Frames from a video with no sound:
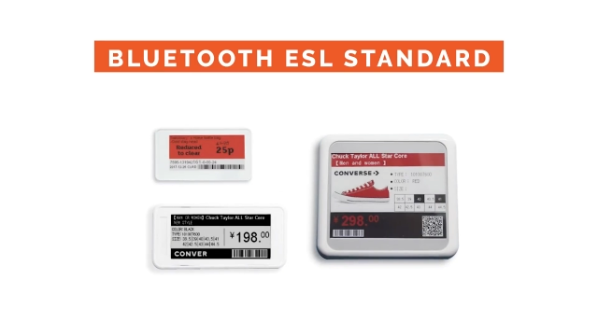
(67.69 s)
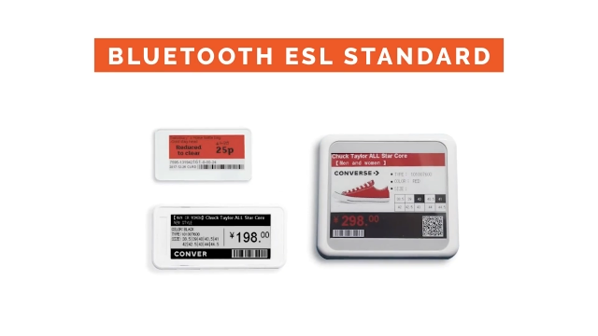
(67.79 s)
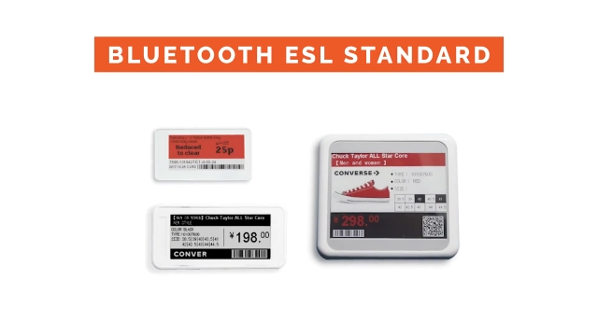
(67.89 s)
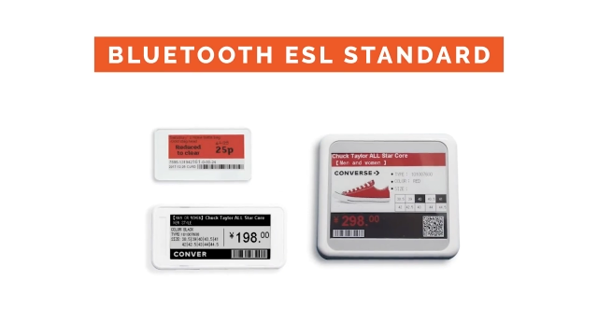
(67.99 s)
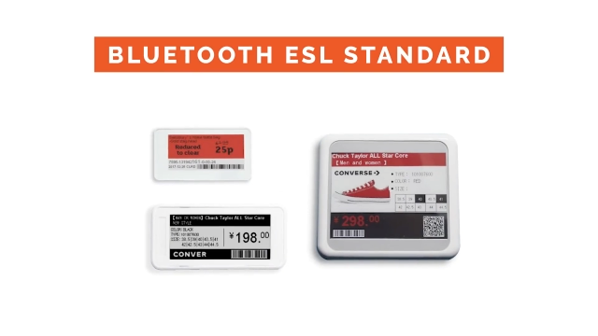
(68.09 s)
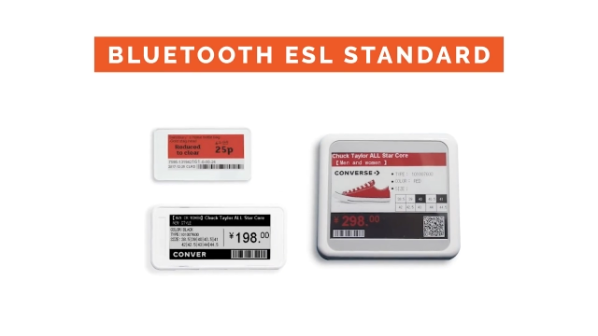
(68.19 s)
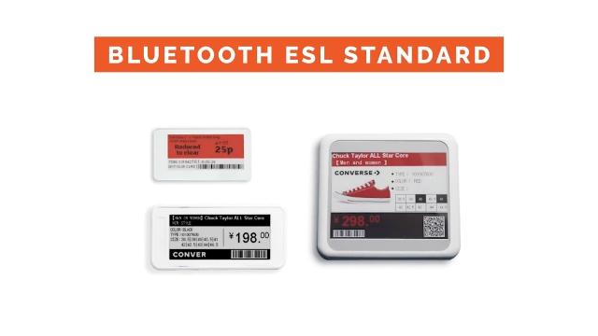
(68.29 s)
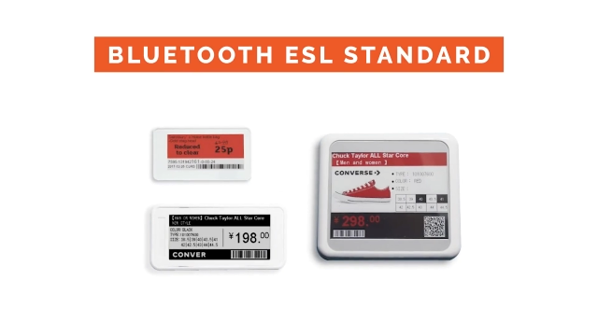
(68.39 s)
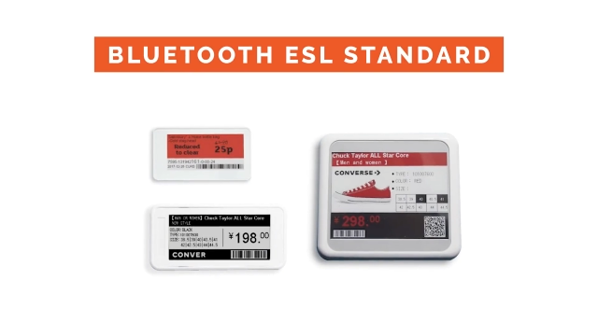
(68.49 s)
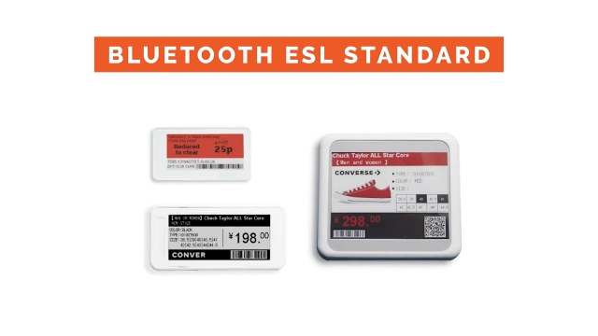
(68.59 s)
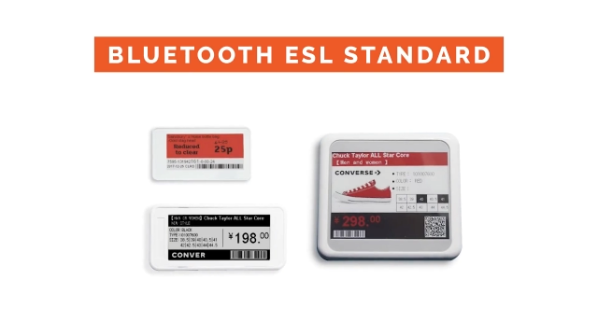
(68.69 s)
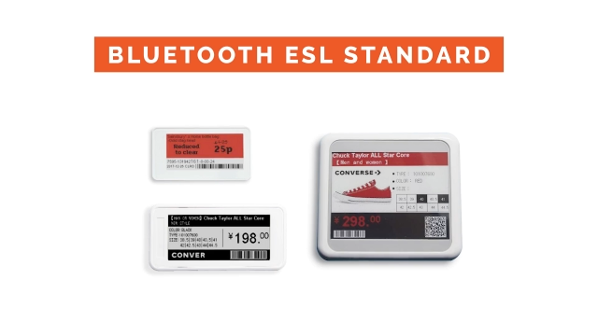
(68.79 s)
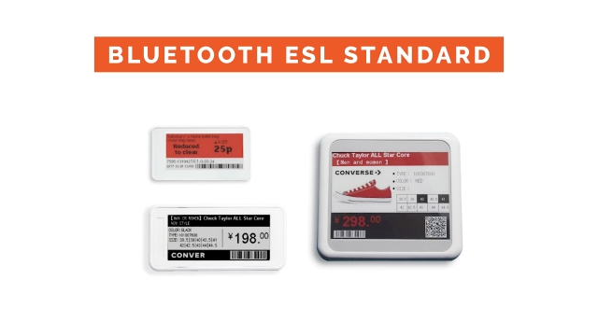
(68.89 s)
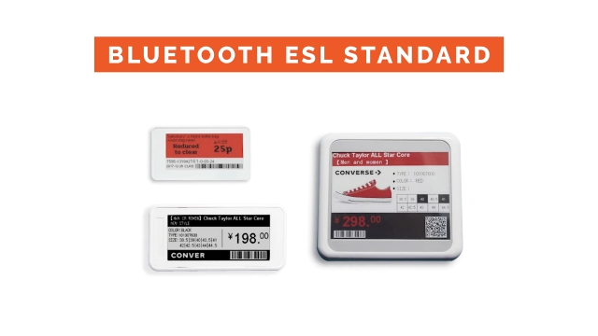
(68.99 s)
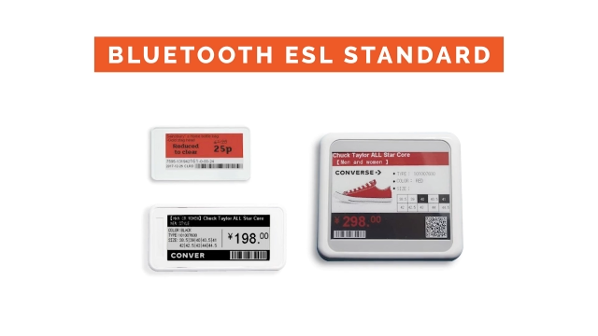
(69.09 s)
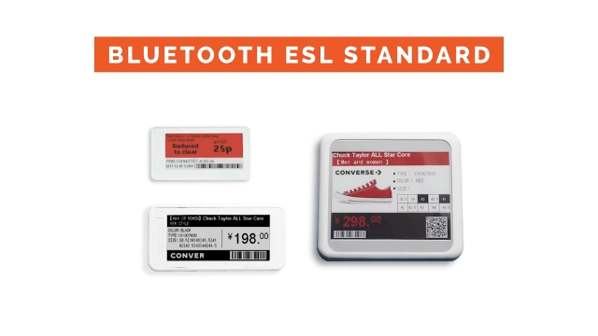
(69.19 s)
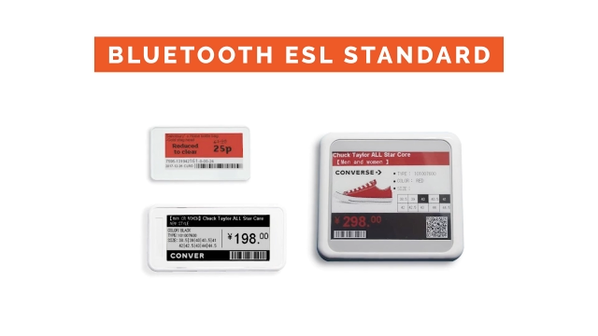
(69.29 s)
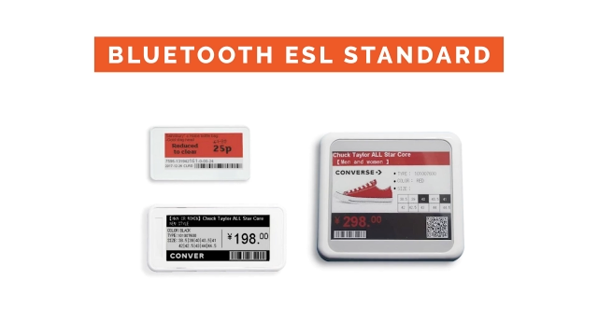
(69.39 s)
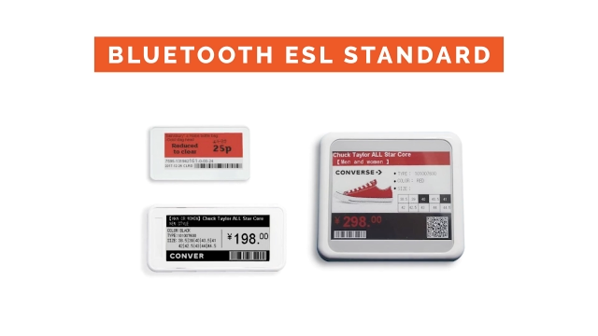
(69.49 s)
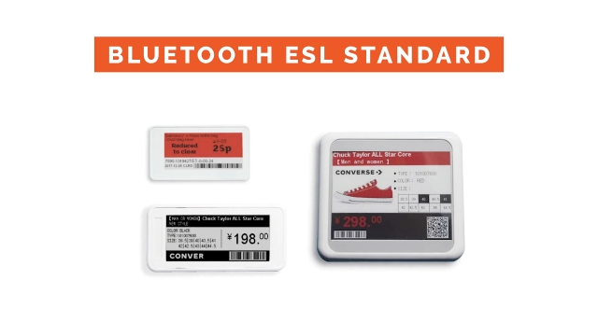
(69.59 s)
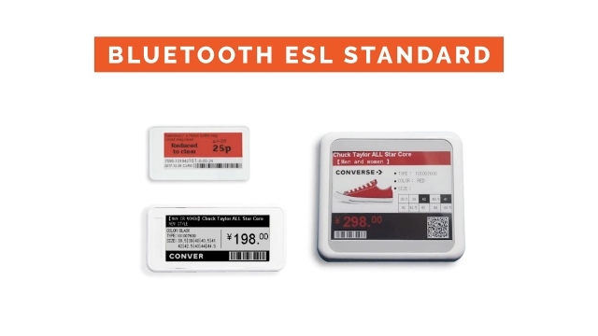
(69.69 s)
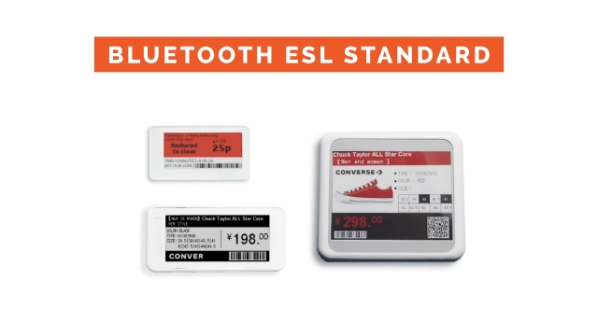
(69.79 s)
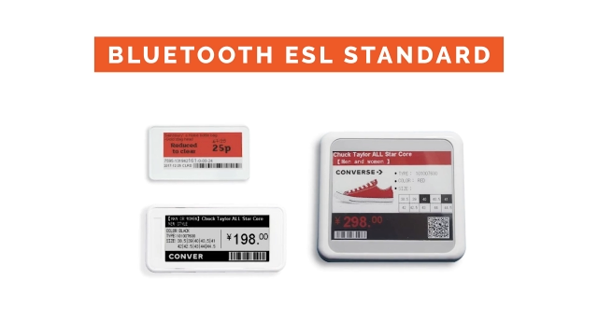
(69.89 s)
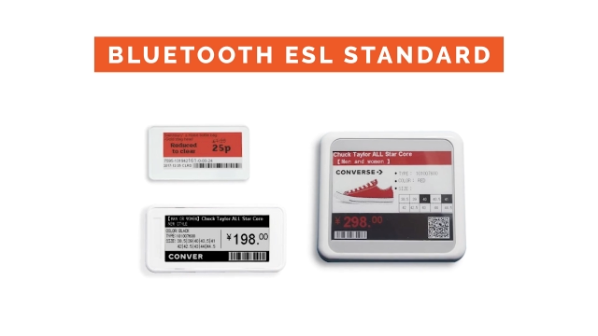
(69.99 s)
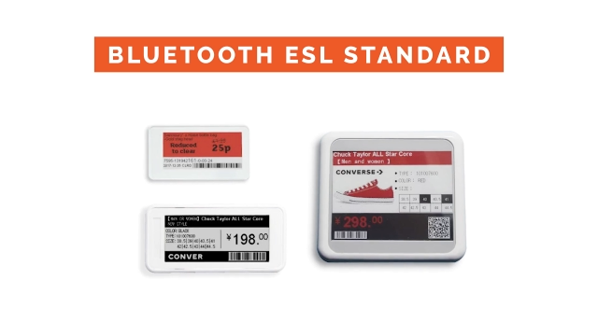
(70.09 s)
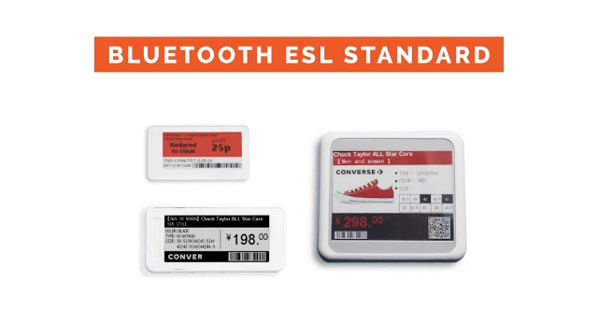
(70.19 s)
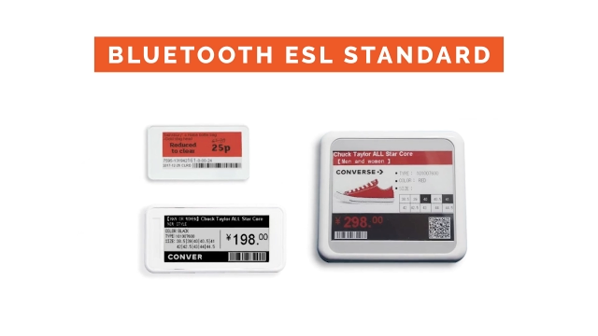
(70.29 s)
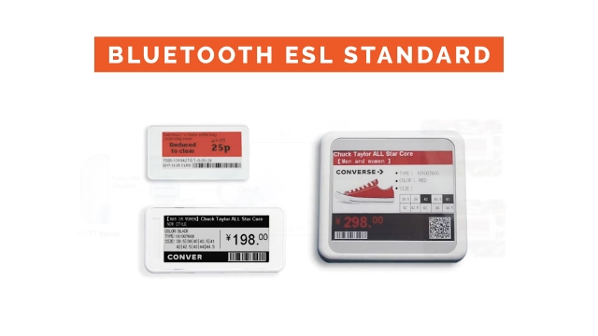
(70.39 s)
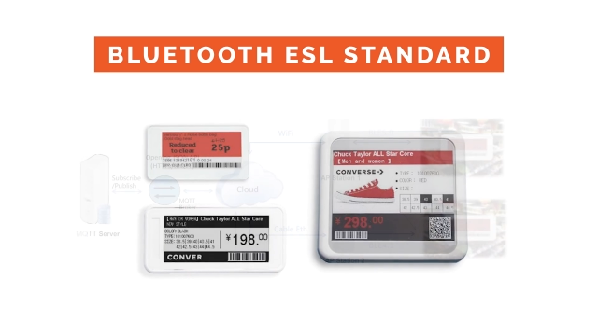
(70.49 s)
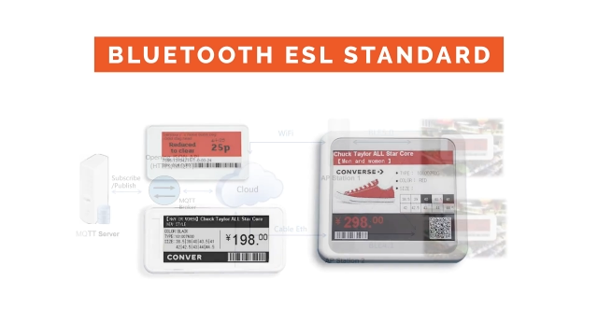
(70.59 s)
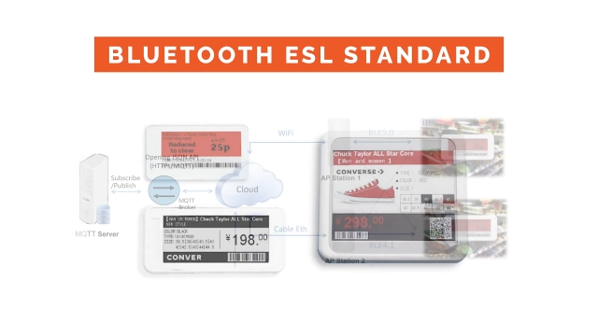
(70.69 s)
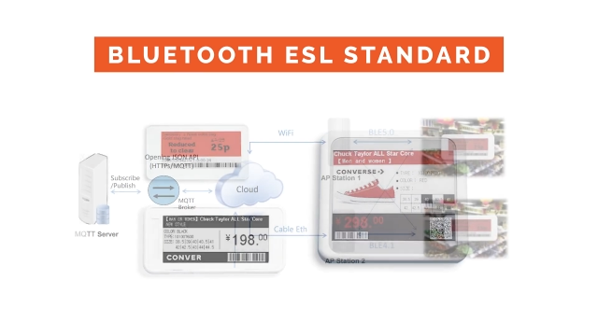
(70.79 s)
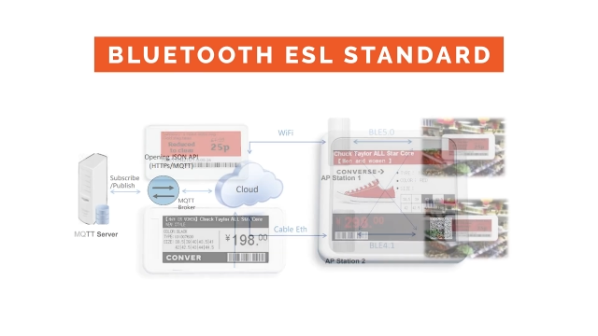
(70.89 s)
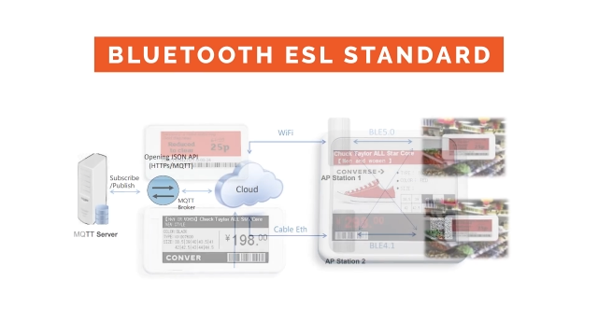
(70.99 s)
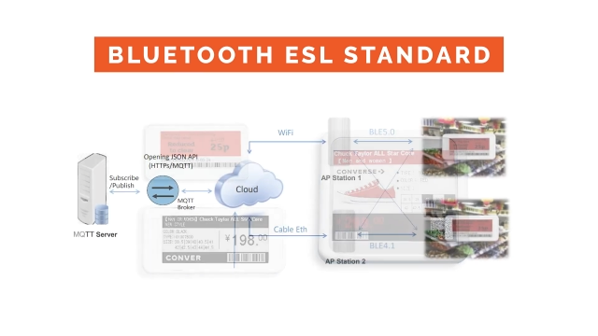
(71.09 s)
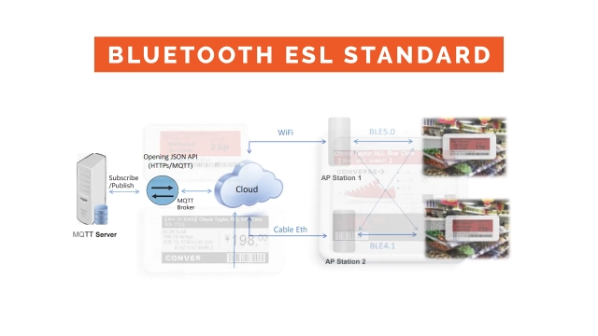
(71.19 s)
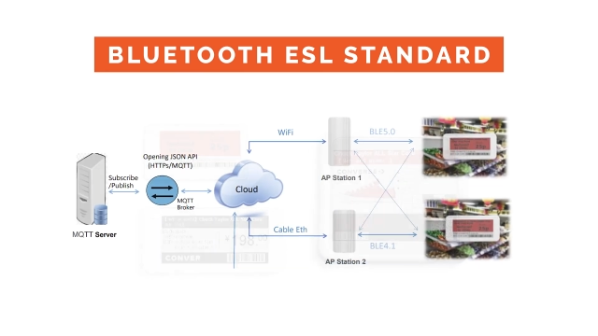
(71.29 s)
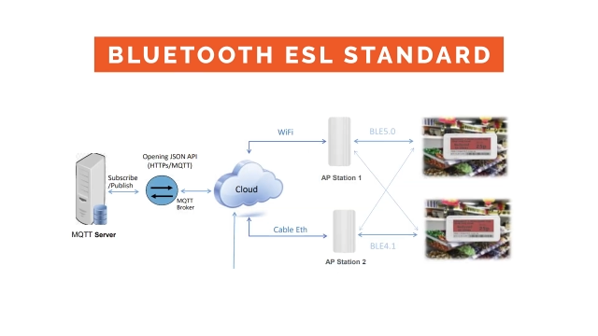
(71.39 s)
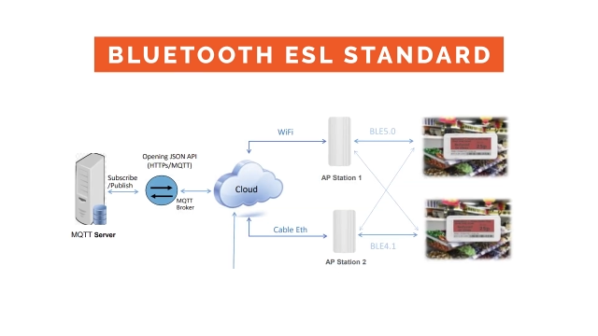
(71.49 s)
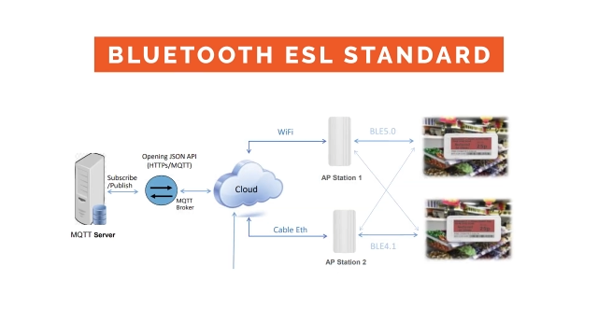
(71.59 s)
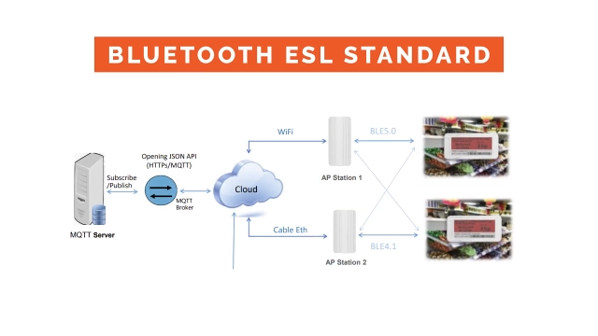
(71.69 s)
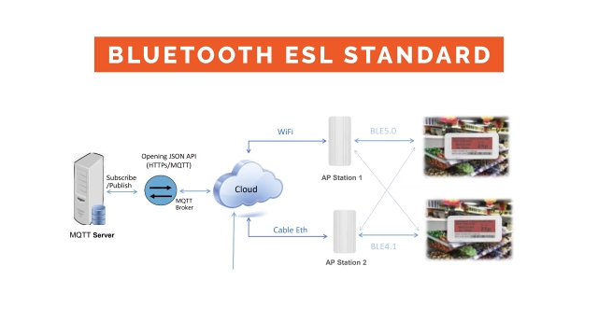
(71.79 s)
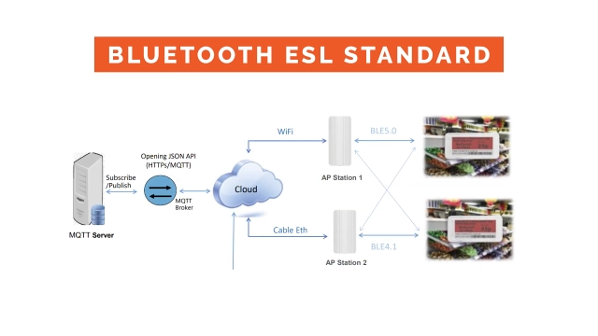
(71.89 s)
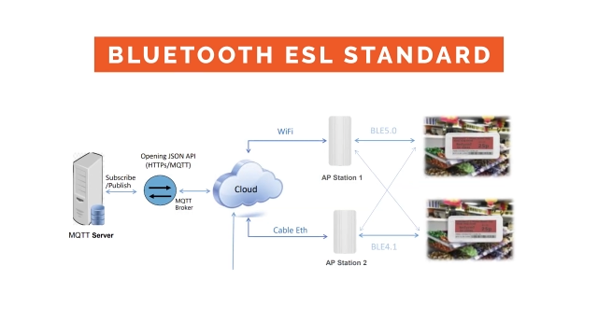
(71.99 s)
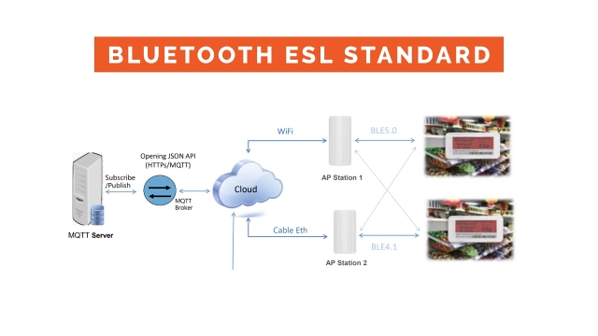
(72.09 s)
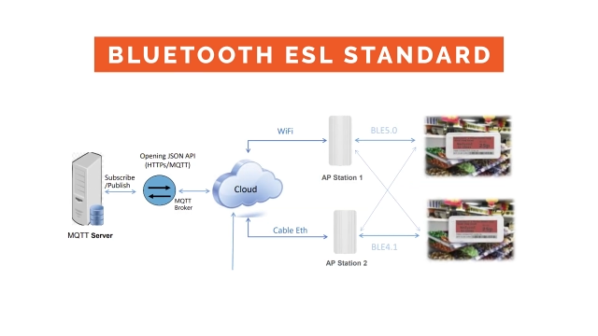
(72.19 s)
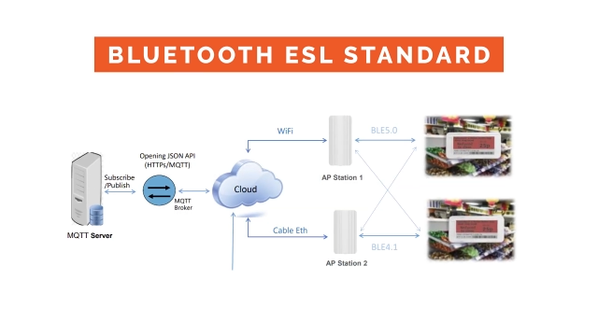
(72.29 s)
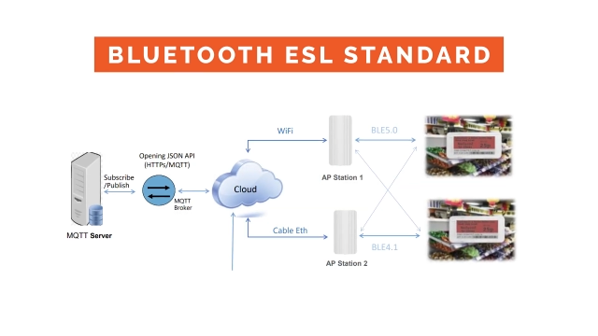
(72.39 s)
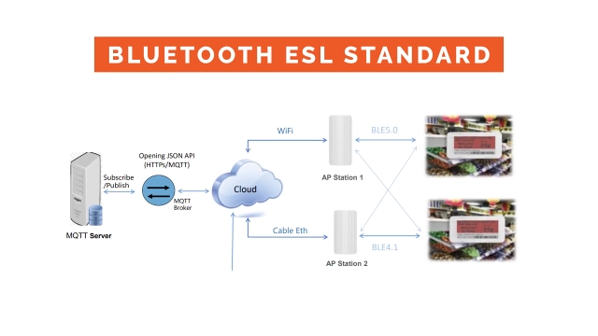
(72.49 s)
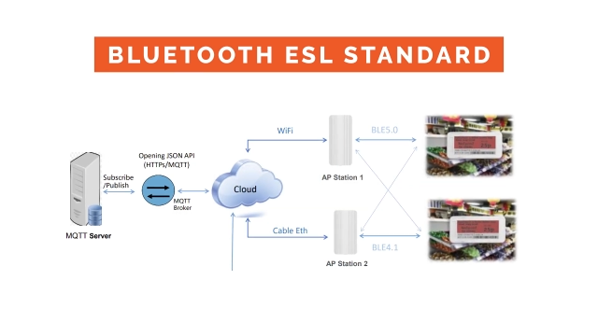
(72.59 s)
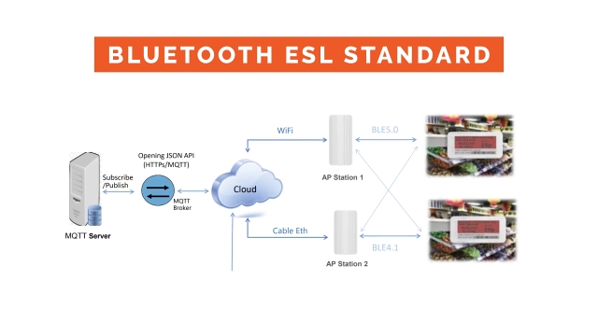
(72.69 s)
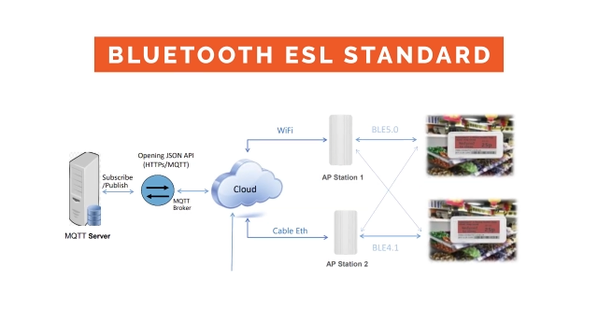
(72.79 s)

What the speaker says: (no speaker visible)